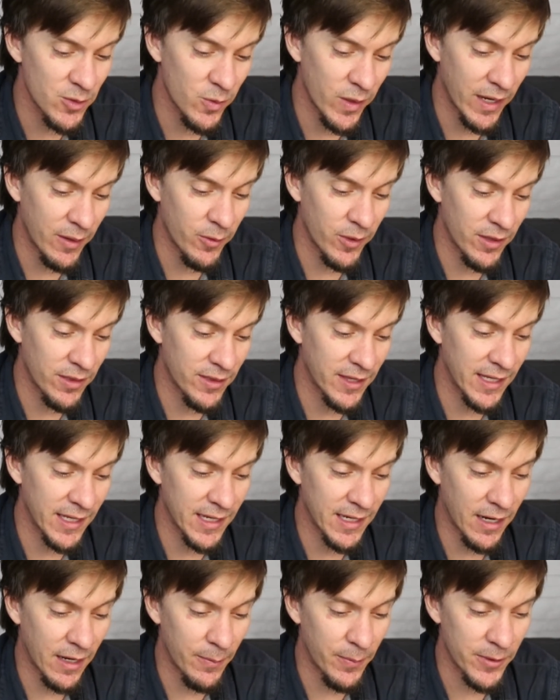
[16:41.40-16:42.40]
the way we
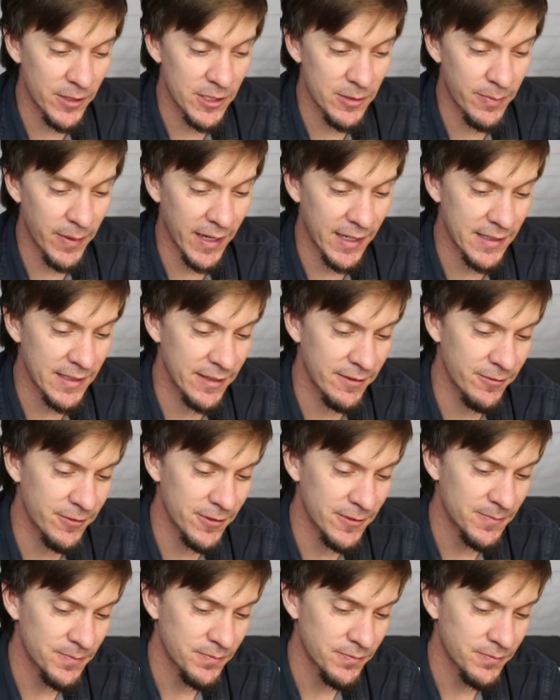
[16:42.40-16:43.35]
think, our perspective.